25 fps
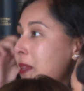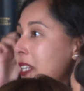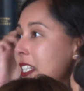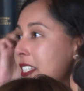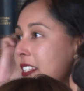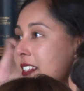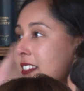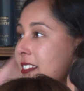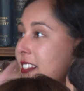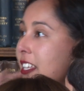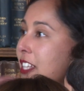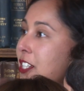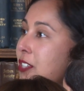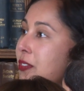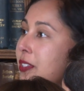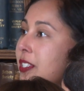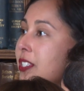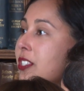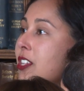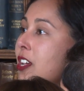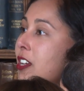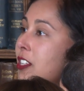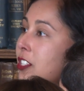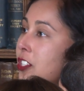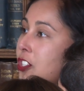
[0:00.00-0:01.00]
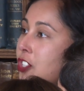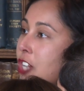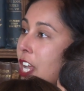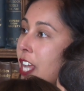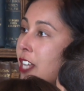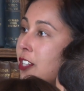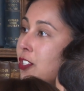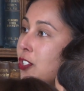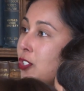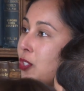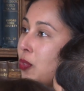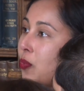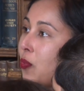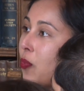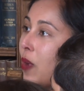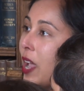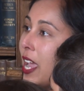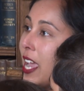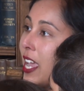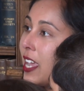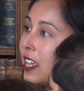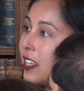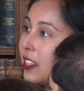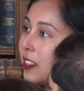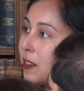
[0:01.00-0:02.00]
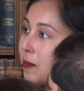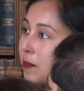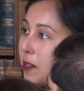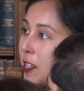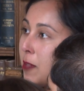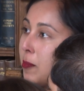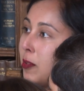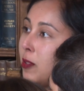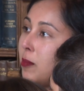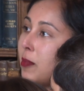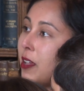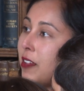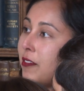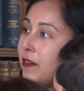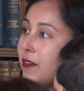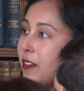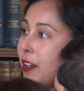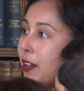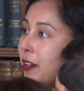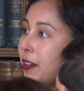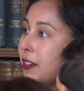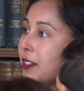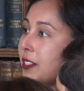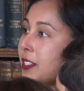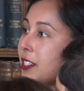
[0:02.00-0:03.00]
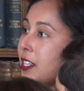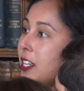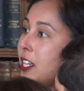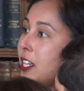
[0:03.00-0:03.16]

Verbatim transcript: political satirists can't change the way that people might vote.